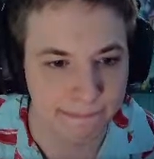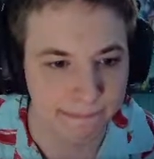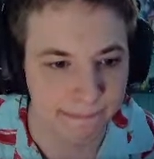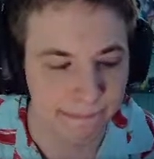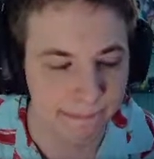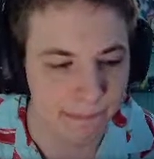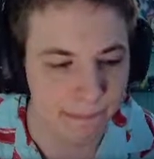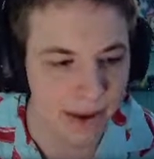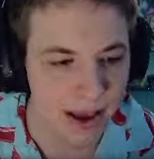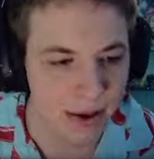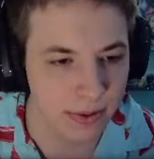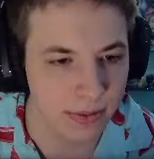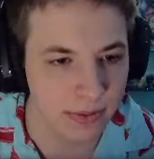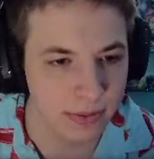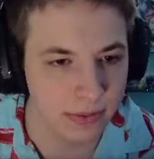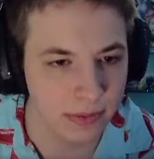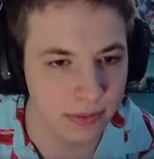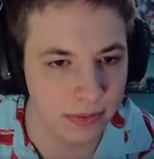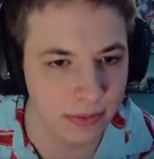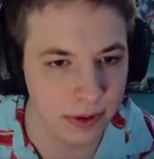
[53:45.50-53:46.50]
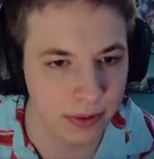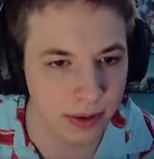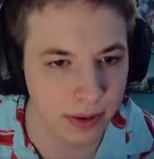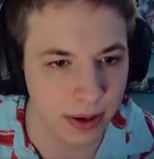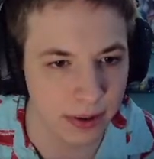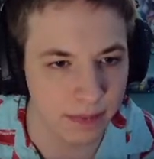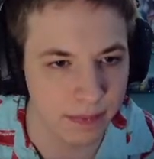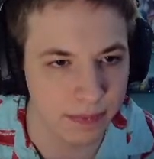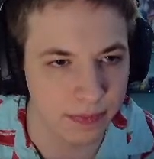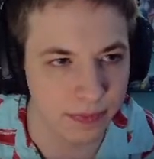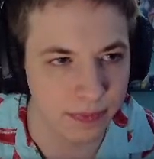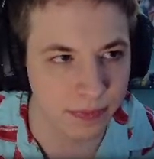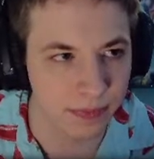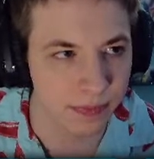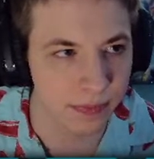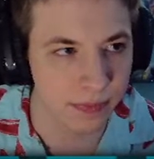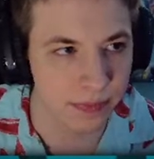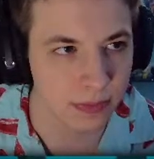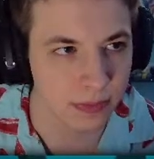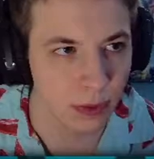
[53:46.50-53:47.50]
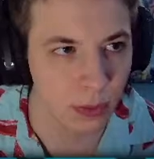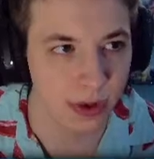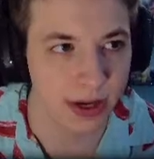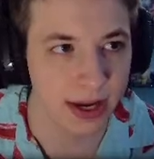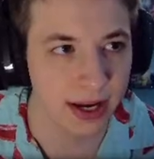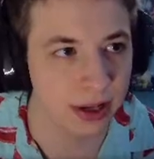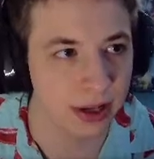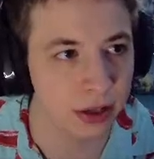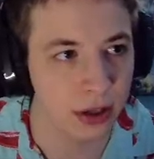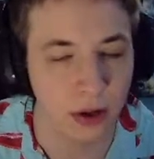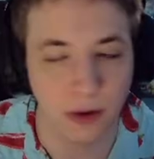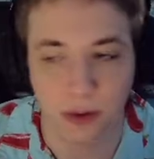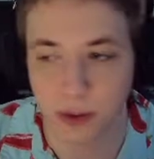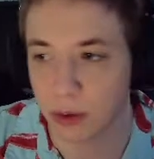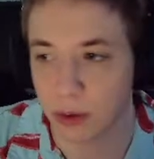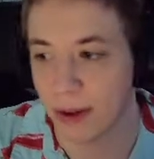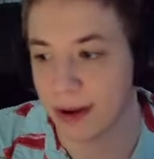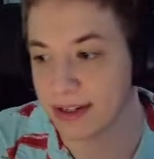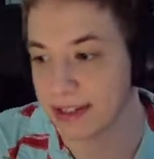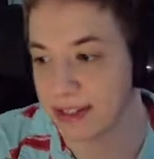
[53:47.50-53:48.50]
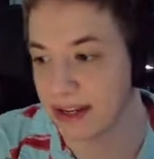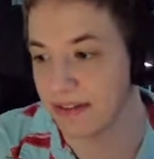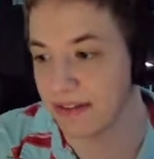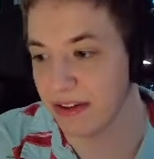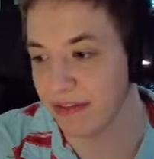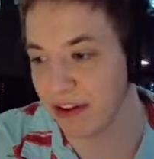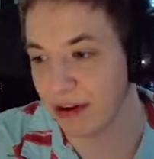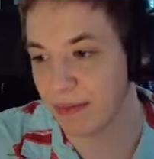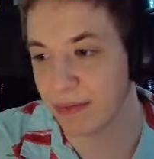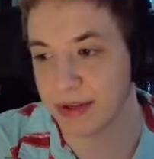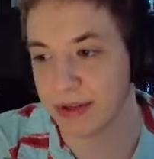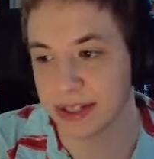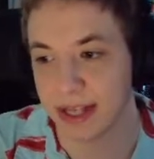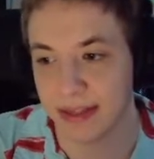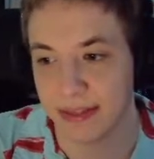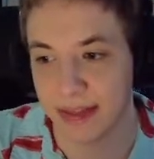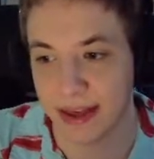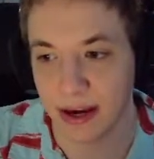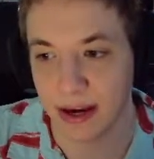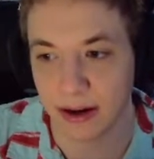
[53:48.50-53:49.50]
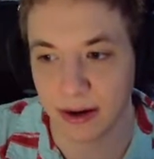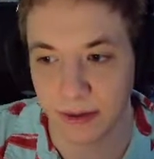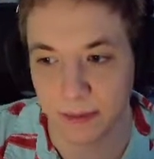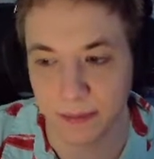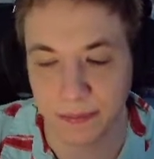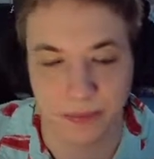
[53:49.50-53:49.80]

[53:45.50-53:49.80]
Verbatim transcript: Mountain, okay. We're getting close, we're about 75% there.